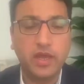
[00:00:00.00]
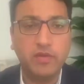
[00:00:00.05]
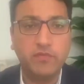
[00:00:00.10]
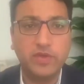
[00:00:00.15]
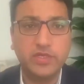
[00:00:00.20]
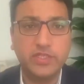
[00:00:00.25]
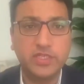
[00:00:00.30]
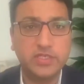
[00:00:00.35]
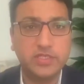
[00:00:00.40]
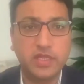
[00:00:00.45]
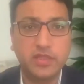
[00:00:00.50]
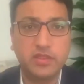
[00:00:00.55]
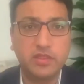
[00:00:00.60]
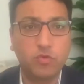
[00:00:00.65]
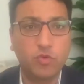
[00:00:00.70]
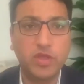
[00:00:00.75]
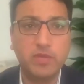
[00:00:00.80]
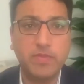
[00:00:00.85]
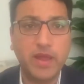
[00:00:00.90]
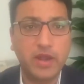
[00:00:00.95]
which is a
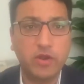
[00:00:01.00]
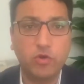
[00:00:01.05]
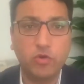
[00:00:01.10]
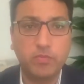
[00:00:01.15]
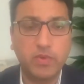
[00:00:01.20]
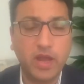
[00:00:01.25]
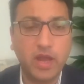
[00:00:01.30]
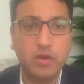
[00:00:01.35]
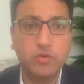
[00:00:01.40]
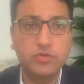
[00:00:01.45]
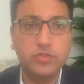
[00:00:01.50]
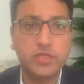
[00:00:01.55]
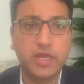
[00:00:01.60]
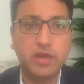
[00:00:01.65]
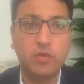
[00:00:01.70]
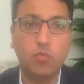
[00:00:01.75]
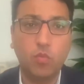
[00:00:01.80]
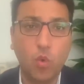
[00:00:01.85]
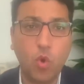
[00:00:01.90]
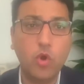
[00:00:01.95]
3-bedroom house,
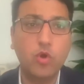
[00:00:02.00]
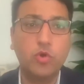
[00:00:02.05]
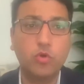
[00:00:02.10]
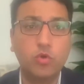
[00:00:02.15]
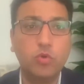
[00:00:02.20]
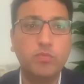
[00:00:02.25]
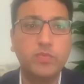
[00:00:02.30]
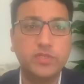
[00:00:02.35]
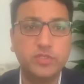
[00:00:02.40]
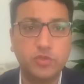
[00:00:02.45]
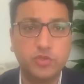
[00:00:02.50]
and one room is